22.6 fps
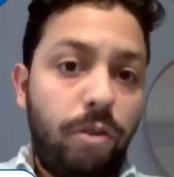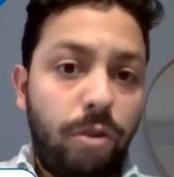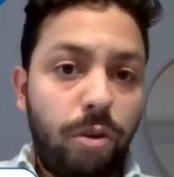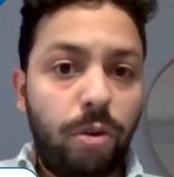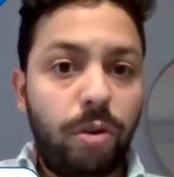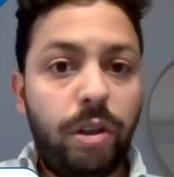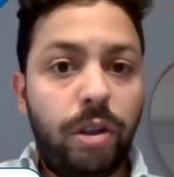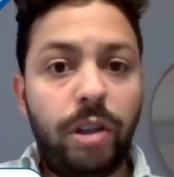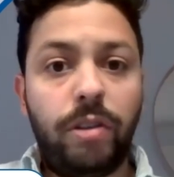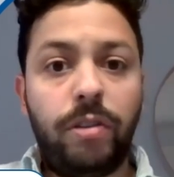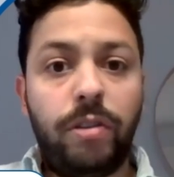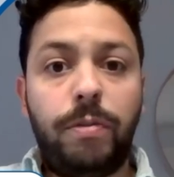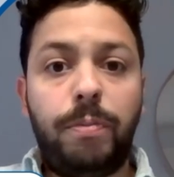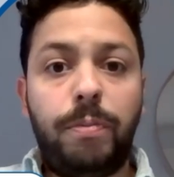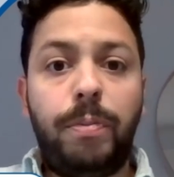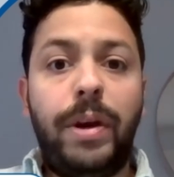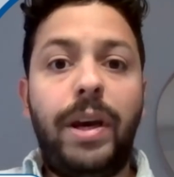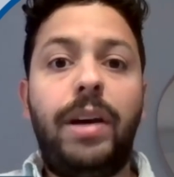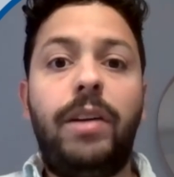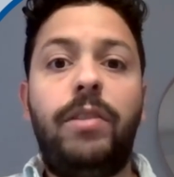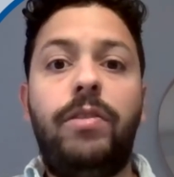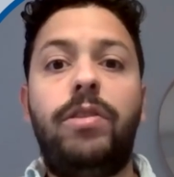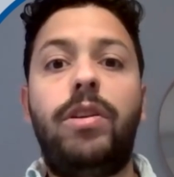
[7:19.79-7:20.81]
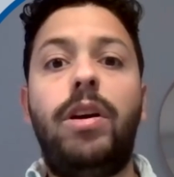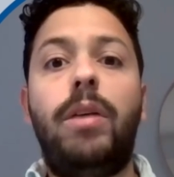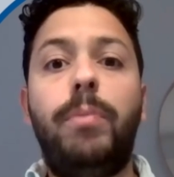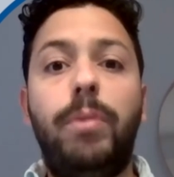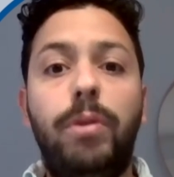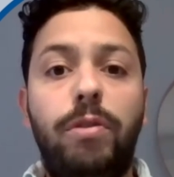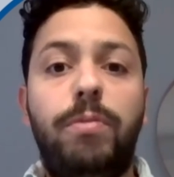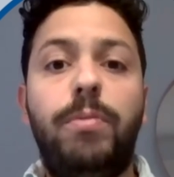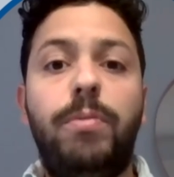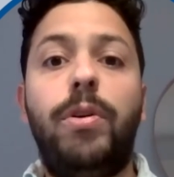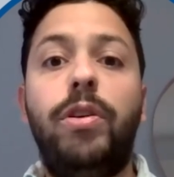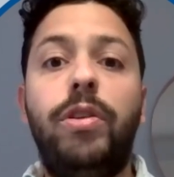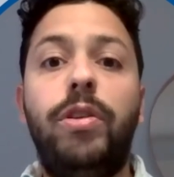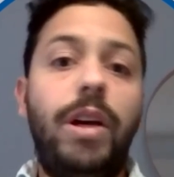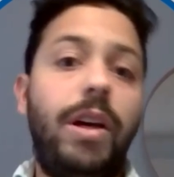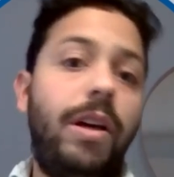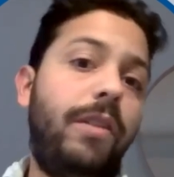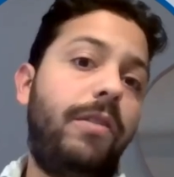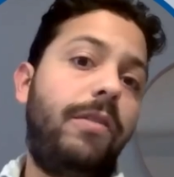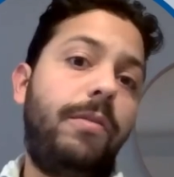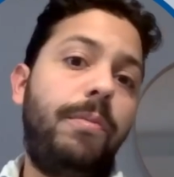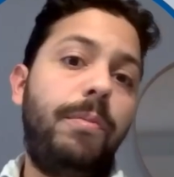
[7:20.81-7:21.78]
So this past couple of
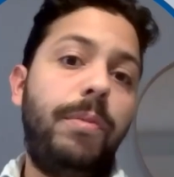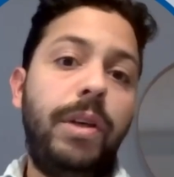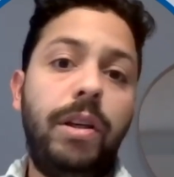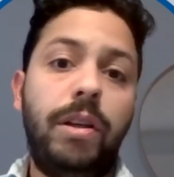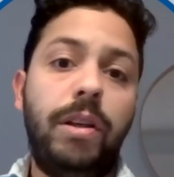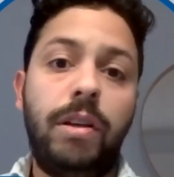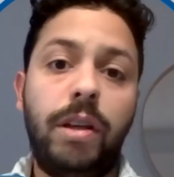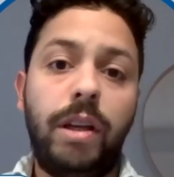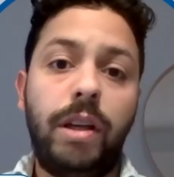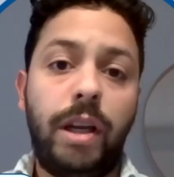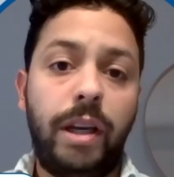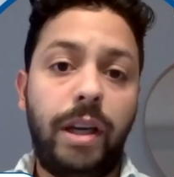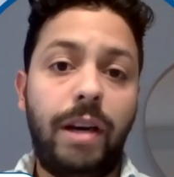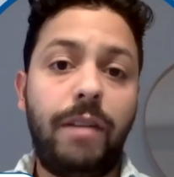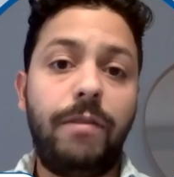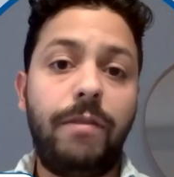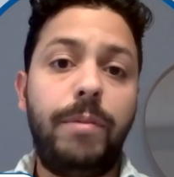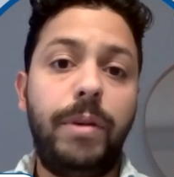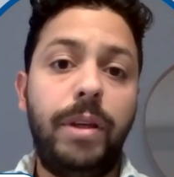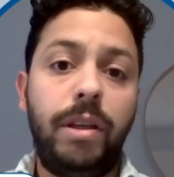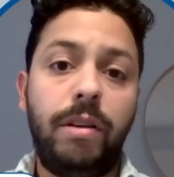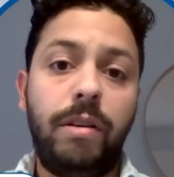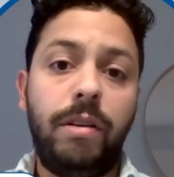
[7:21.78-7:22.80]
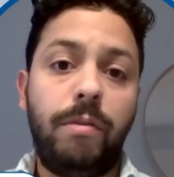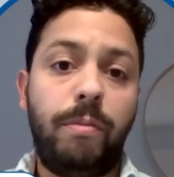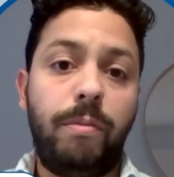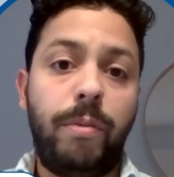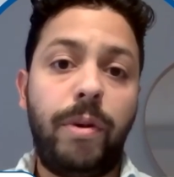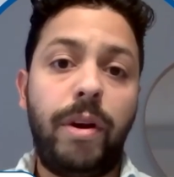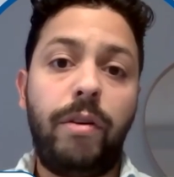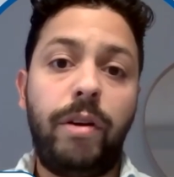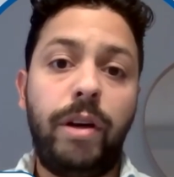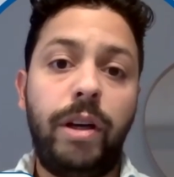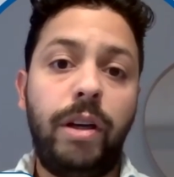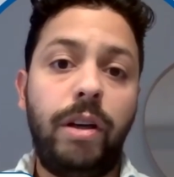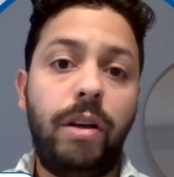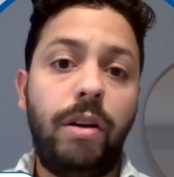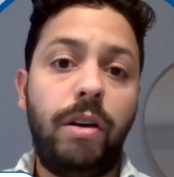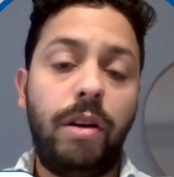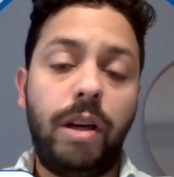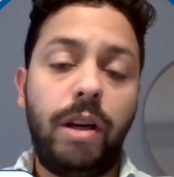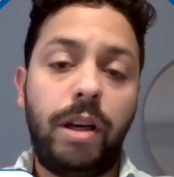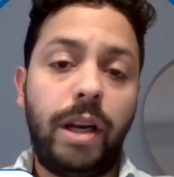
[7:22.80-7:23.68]
months have been very,